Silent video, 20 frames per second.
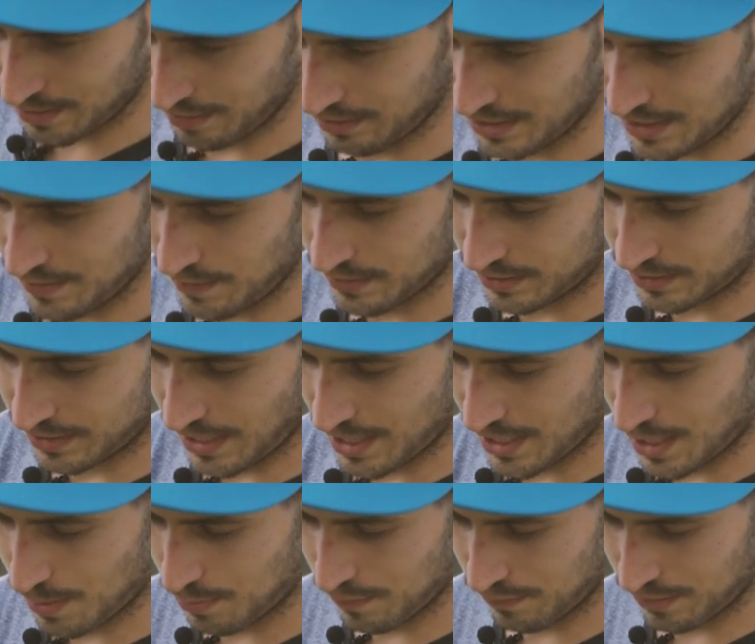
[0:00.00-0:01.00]
it'll even
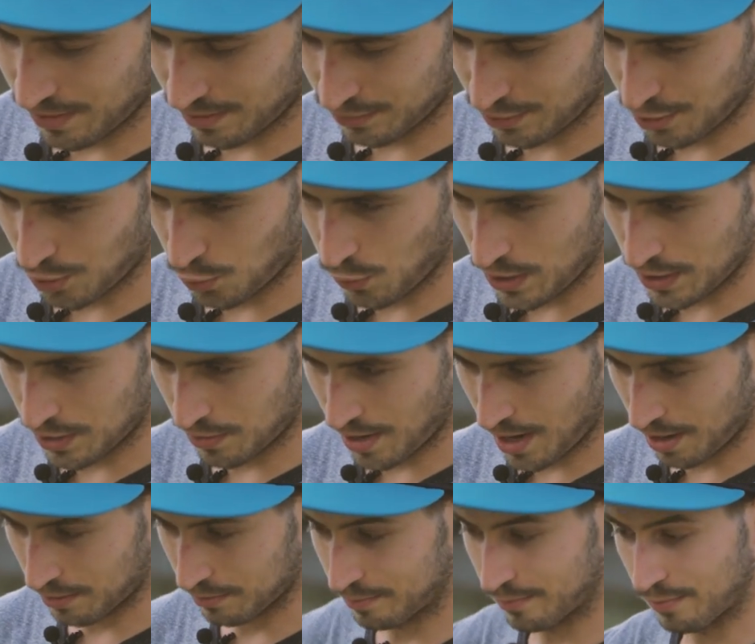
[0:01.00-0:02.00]
stand up if there's no wind
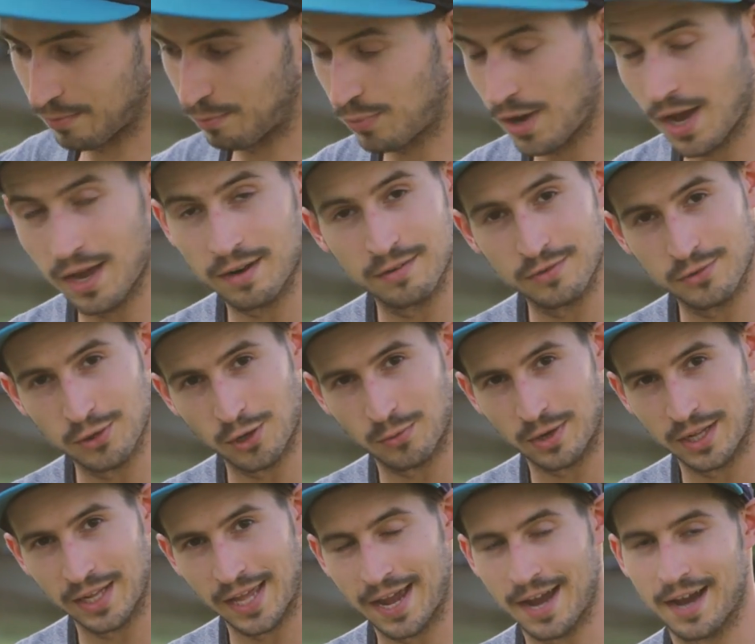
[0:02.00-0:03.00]
around. But don't
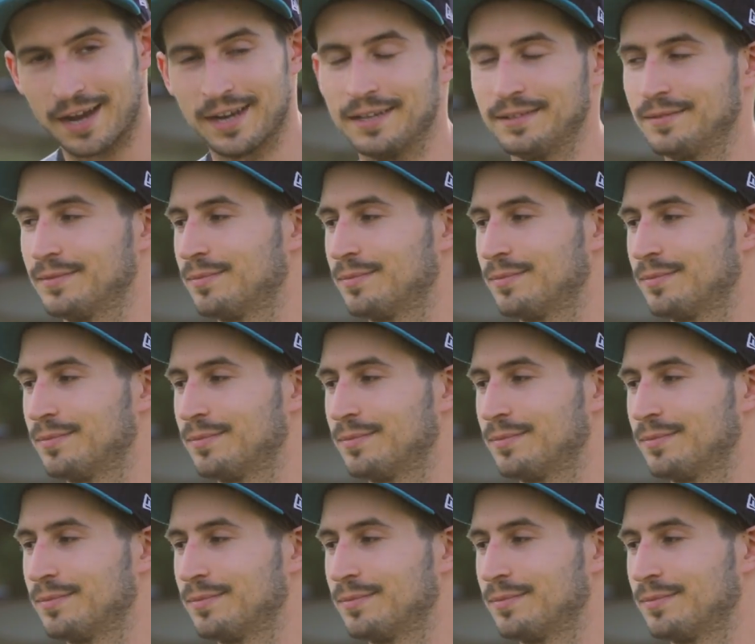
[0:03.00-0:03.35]
rely on it.